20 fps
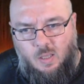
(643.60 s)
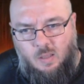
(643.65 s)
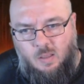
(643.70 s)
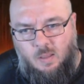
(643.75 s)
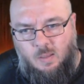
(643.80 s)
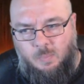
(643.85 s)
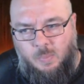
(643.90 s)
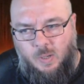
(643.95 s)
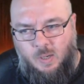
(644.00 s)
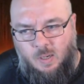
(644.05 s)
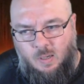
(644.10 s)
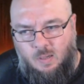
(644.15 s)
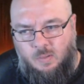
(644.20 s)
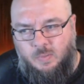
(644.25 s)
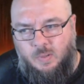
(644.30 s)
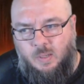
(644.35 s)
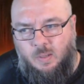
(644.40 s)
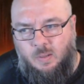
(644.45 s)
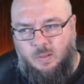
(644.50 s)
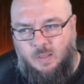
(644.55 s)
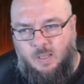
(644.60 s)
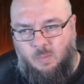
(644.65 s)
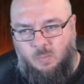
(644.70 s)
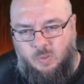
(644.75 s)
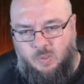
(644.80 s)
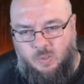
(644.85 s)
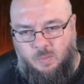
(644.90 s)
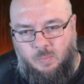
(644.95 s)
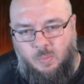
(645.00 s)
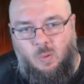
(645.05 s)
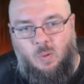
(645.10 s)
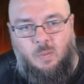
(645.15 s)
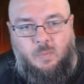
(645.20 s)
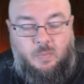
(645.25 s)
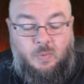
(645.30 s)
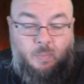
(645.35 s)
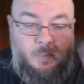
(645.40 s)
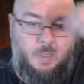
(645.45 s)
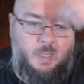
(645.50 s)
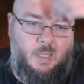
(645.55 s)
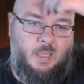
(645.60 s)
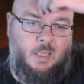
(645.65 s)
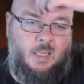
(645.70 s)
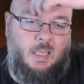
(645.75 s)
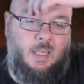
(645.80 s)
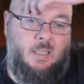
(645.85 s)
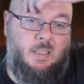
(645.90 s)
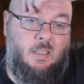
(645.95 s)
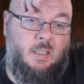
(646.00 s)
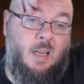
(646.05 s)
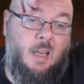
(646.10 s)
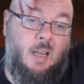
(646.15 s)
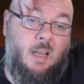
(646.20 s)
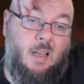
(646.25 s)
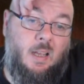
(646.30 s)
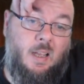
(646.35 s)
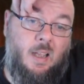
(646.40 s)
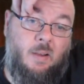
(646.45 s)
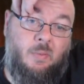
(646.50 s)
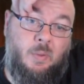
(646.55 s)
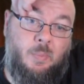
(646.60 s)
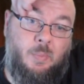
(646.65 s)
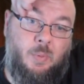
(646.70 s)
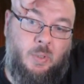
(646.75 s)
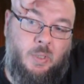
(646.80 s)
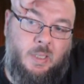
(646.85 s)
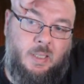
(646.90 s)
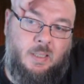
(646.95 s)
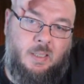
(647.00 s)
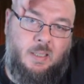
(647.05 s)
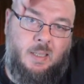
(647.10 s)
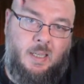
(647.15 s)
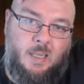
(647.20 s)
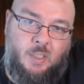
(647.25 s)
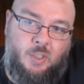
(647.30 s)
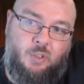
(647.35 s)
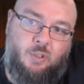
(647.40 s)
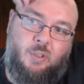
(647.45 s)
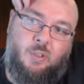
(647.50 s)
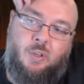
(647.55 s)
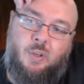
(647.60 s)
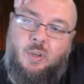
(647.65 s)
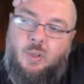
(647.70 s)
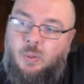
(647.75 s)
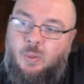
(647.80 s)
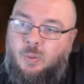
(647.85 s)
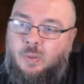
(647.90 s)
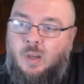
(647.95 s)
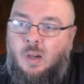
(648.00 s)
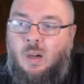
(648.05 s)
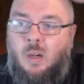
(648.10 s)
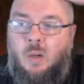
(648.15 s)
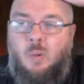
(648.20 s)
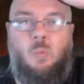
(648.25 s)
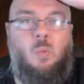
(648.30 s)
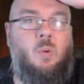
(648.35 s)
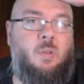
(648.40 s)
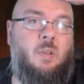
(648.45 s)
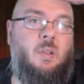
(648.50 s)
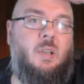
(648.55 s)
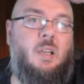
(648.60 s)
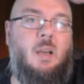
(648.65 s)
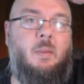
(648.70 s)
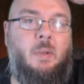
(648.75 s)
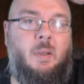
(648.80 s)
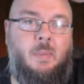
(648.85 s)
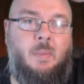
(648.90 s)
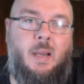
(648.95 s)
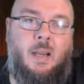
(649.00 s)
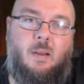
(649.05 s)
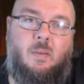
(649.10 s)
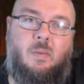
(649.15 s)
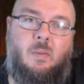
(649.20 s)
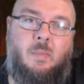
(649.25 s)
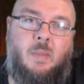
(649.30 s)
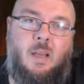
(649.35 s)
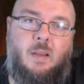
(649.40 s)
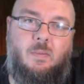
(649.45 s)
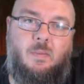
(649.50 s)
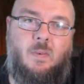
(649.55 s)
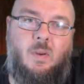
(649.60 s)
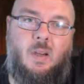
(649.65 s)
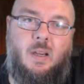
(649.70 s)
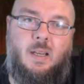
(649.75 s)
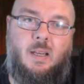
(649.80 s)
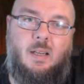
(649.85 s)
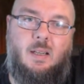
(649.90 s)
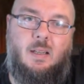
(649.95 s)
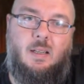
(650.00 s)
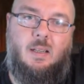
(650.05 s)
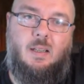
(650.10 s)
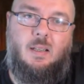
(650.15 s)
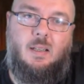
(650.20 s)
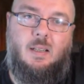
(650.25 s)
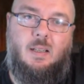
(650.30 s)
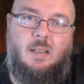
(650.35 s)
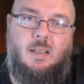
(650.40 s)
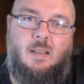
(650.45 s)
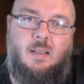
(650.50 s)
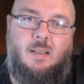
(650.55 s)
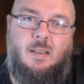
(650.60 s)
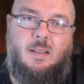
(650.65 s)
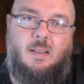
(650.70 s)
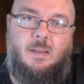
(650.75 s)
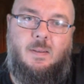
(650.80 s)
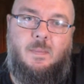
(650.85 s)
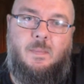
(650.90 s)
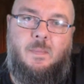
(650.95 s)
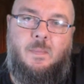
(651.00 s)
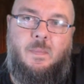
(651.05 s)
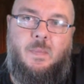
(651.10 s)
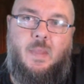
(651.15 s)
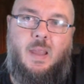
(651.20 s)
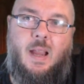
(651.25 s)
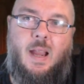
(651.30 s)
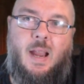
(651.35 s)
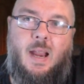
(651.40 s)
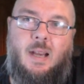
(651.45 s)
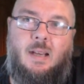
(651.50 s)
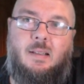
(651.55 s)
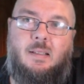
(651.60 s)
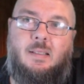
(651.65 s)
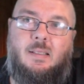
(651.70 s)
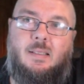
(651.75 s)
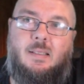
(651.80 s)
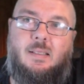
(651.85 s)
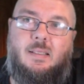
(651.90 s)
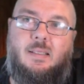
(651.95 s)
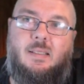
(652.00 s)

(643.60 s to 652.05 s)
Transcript: The part of it that was important for me is that everybody in the nation knew that I wasn't coming back from that fight and